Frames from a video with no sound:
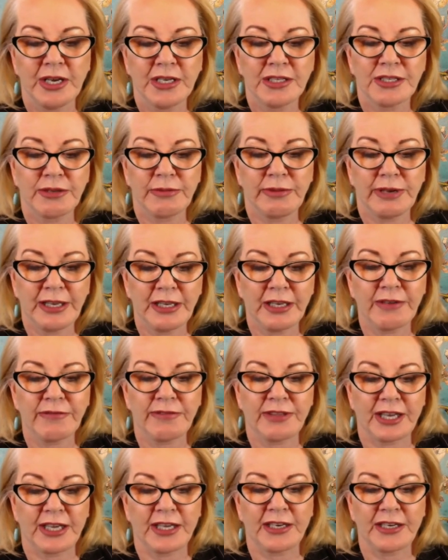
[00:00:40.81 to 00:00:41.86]
So we love
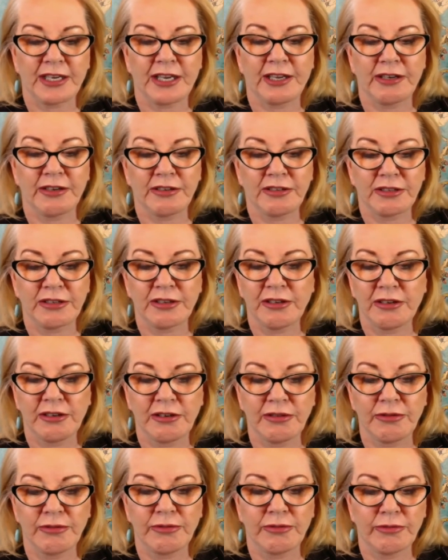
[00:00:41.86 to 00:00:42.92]
that. And,
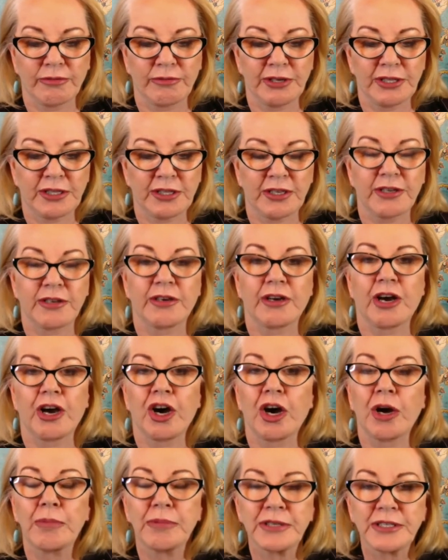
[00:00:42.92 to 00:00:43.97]
you know, with the
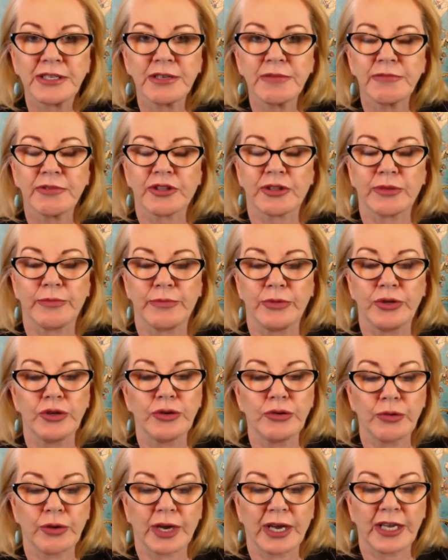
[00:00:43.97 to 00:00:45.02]
opposite, with the
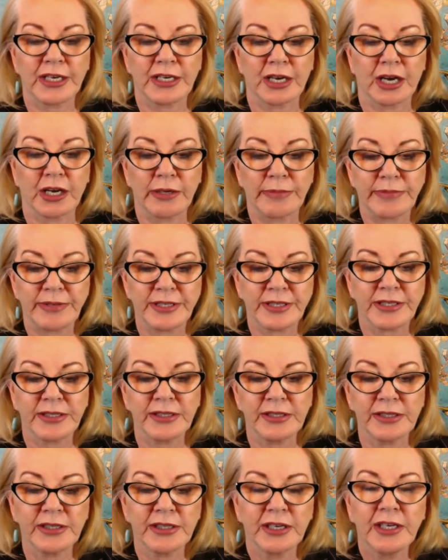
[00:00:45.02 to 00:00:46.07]
moon right
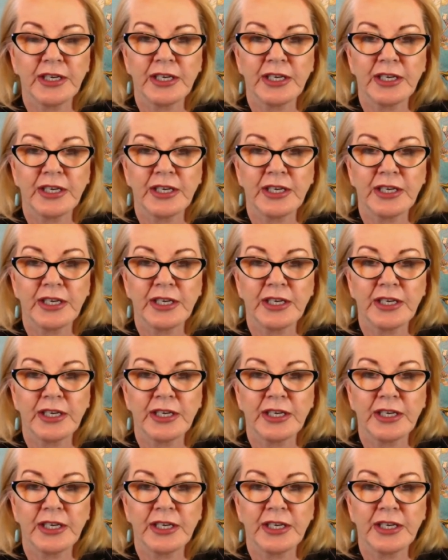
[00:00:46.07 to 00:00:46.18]
opposite